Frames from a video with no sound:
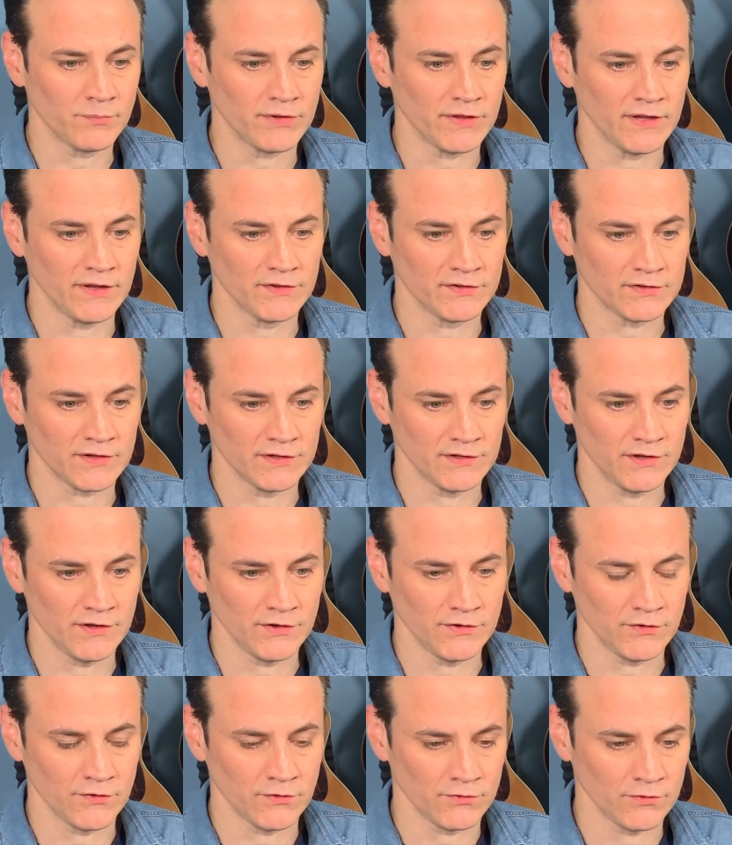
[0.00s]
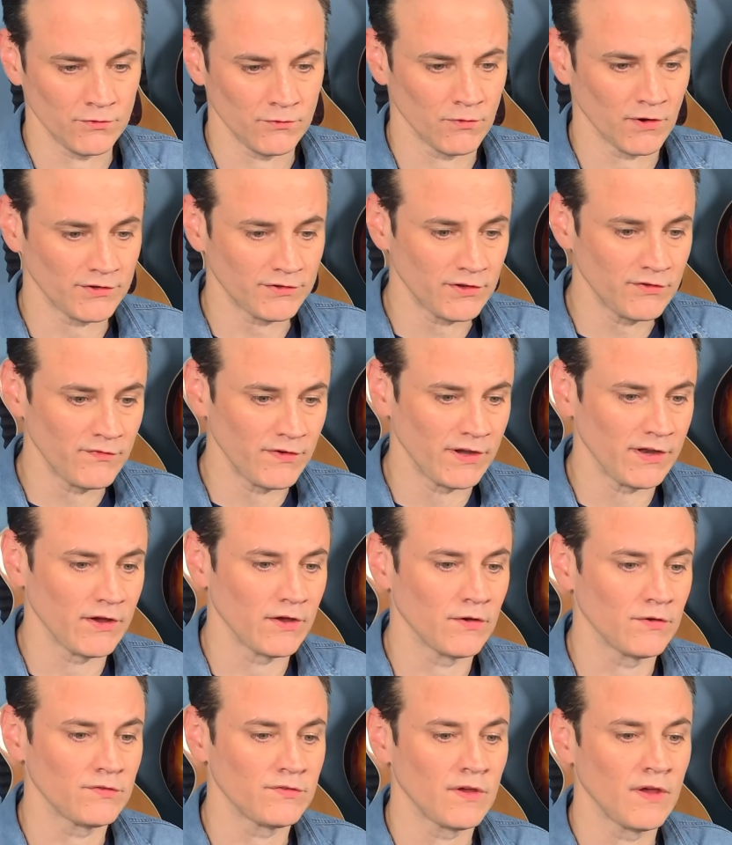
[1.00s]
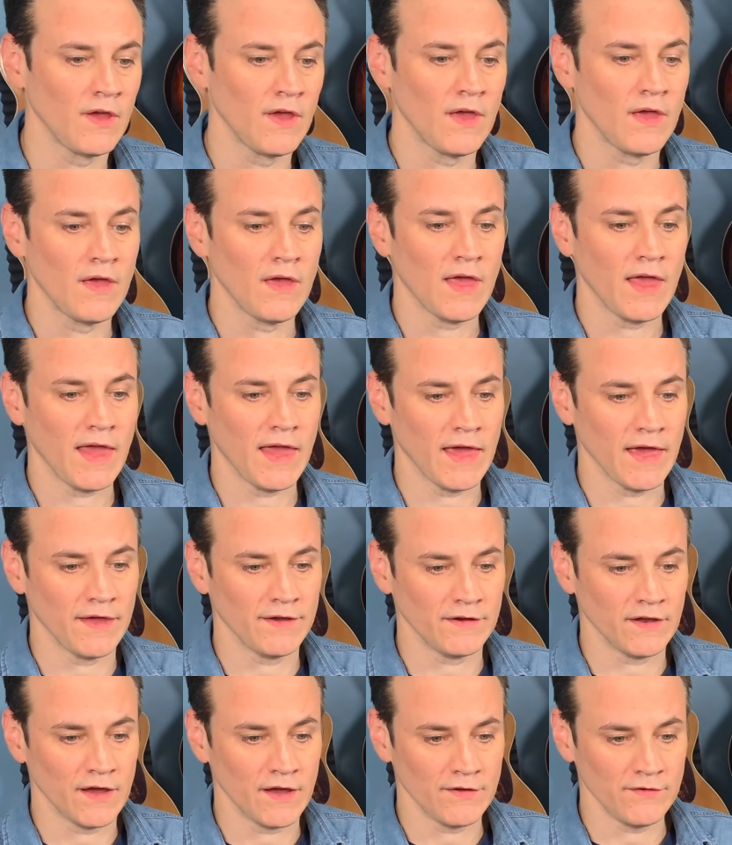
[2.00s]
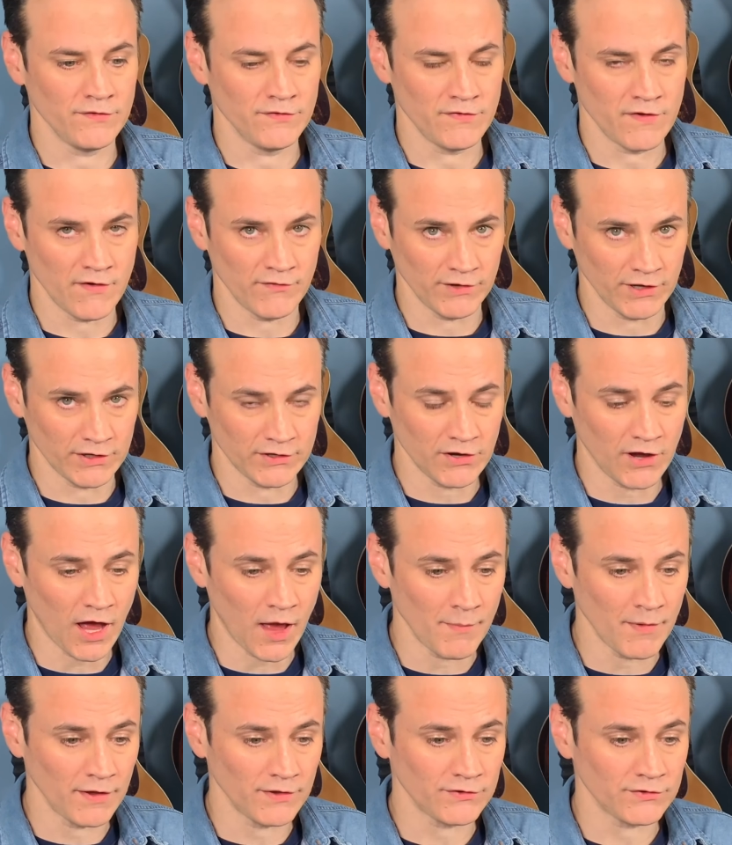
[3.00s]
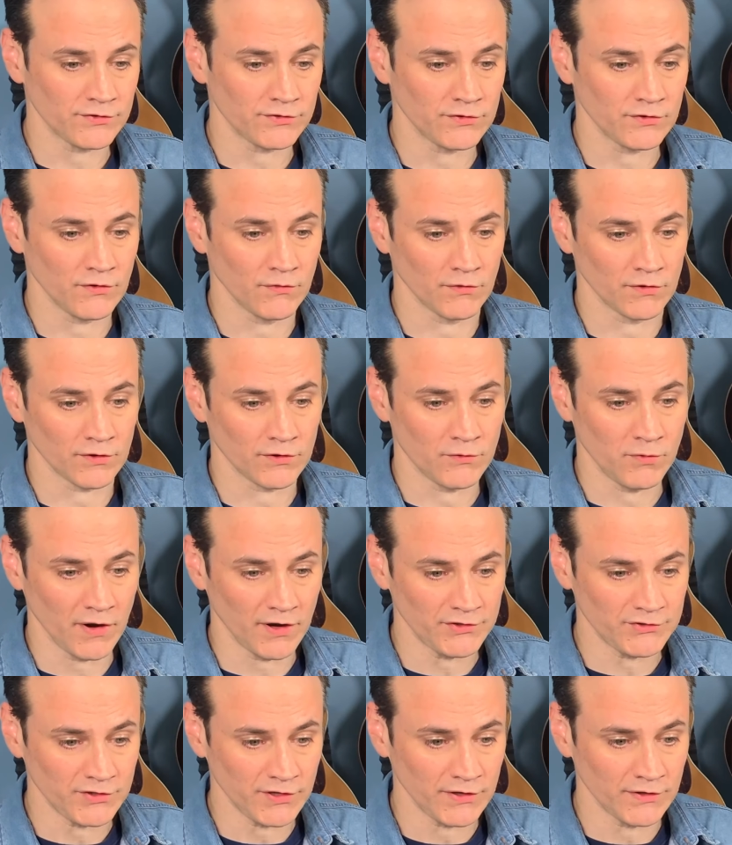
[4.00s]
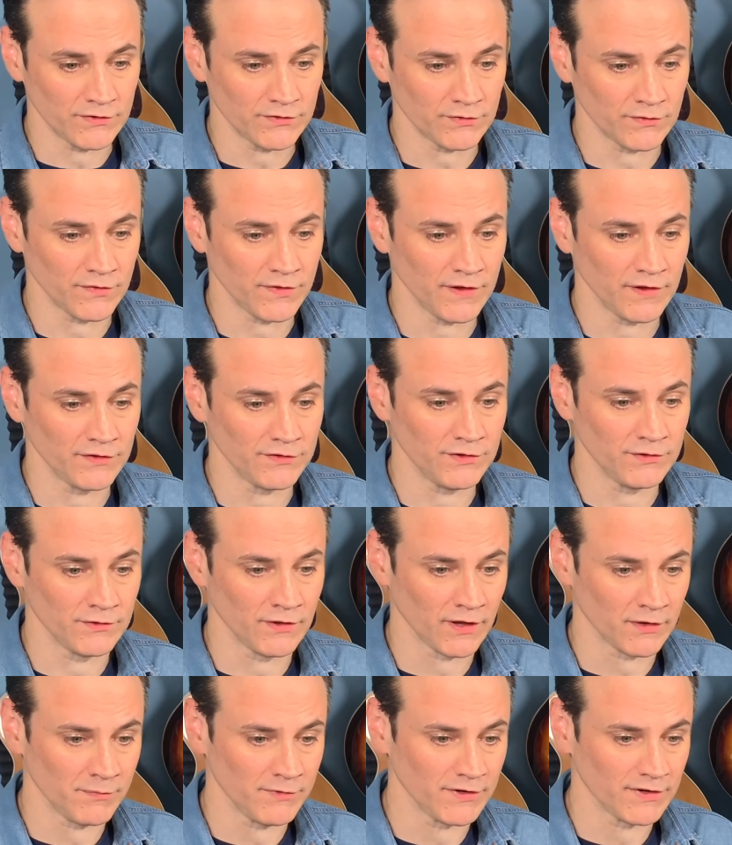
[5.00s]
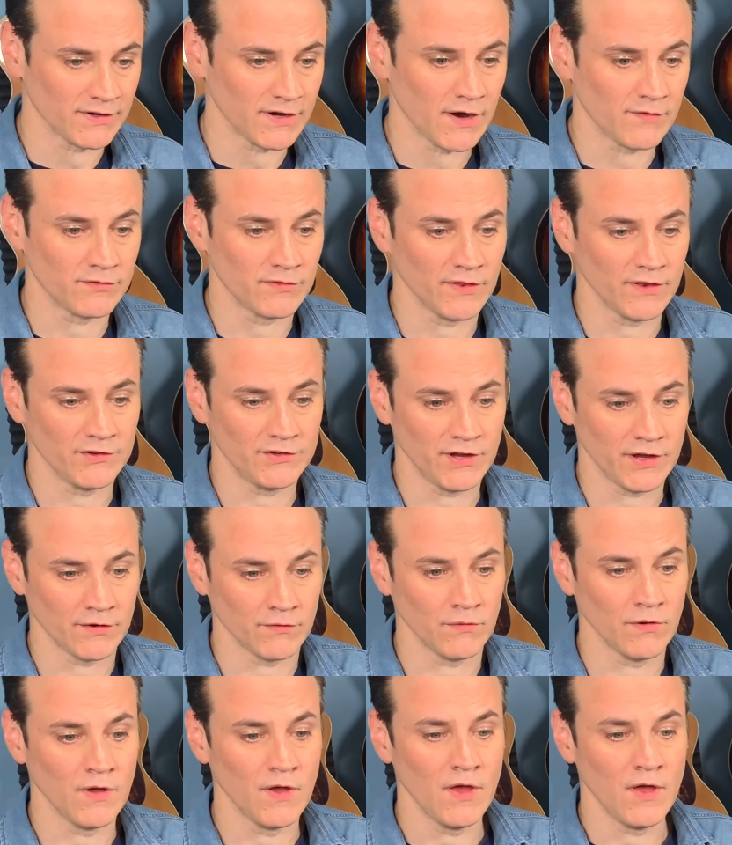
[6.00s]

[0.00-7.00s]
Please continue to watch the videos, and if you have any comments or questions or things you'd like me to cover on the channel,